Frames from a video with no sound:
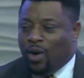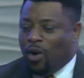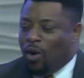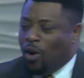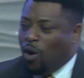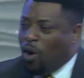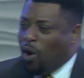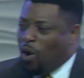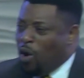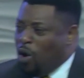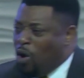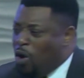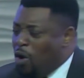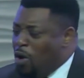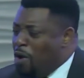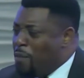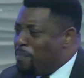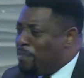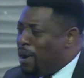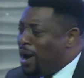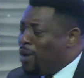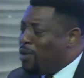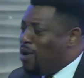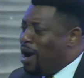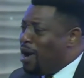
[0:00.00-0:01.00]
Oh,
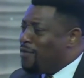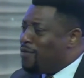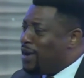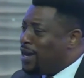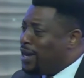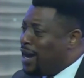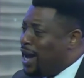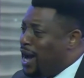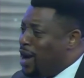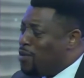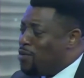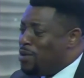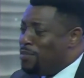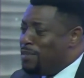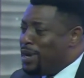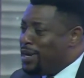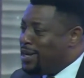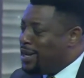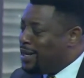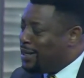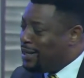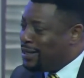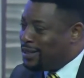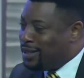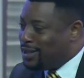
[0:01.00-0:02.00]
my wife and I, we made
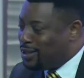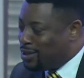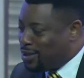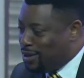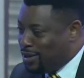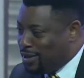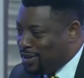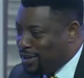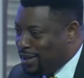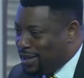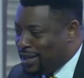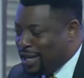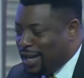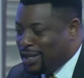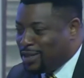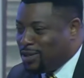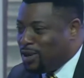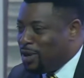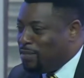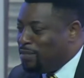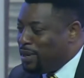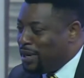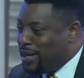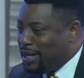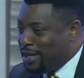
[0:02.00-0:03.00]
a decision. It has
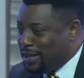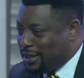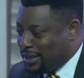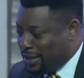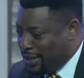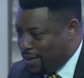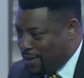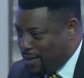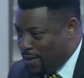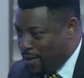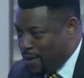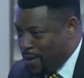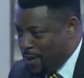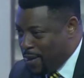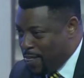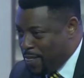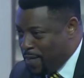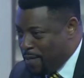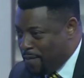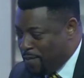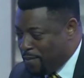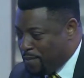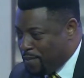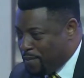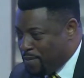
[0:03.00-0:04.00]
not been easy.
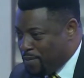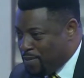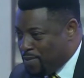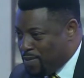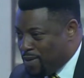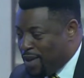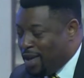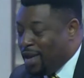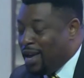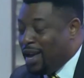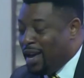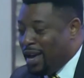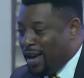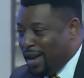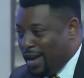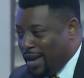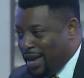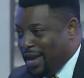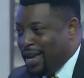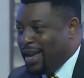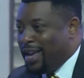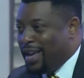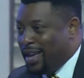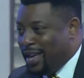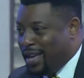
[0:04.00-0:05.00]
Uh,
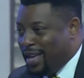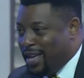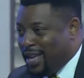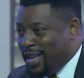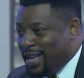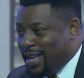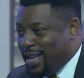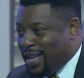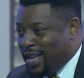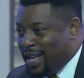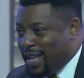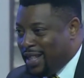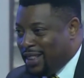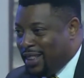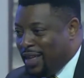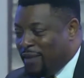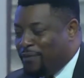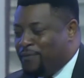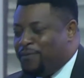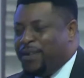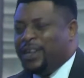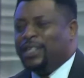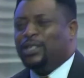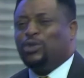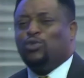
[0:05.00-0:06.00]
the
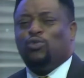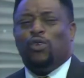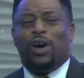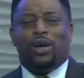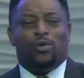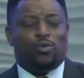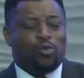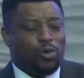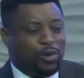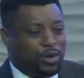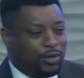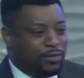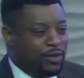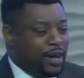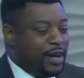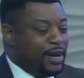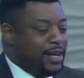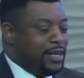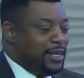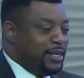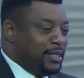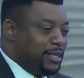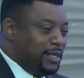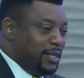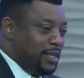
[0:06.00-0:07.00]
first one was very
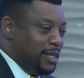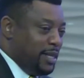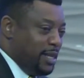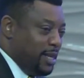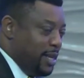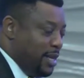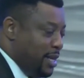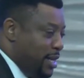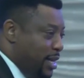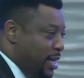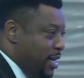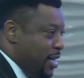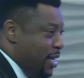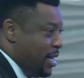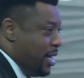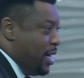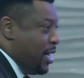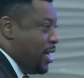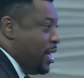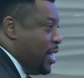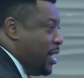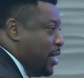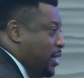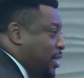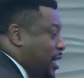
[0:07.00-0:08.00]
easy.
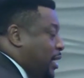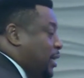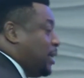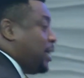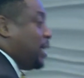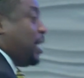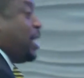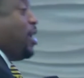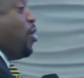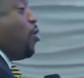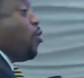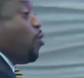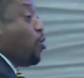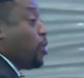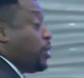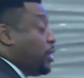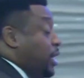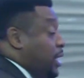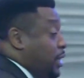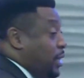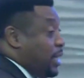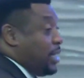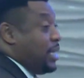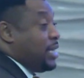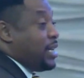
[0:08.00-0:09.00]
The three,
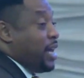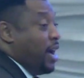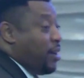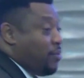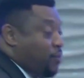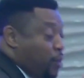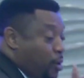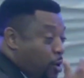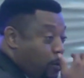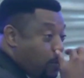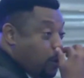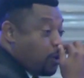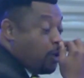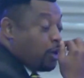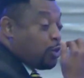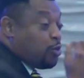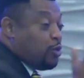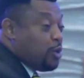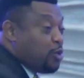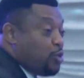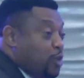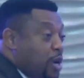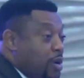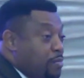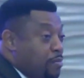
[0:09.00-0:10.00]
the three that follow, because we
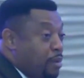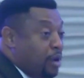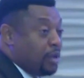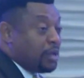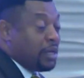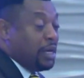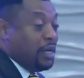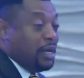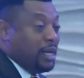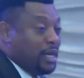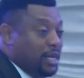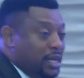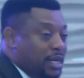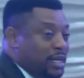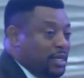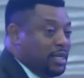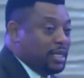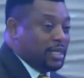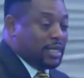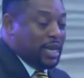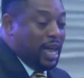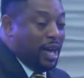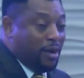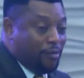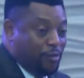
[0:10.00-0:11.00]
do it monthly. This
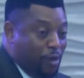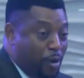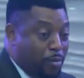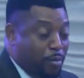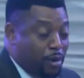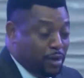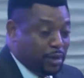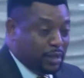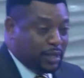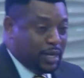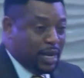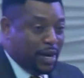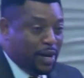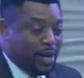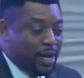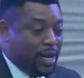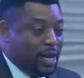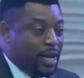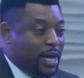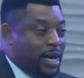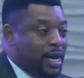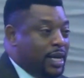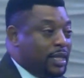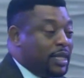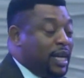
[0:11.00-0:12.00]
is like four months now.
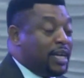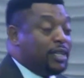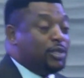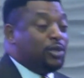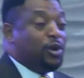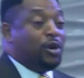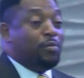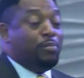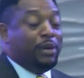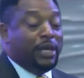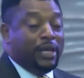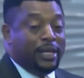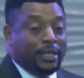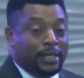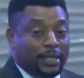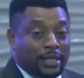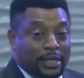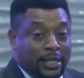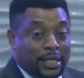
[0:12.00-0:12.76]
It has not been easy.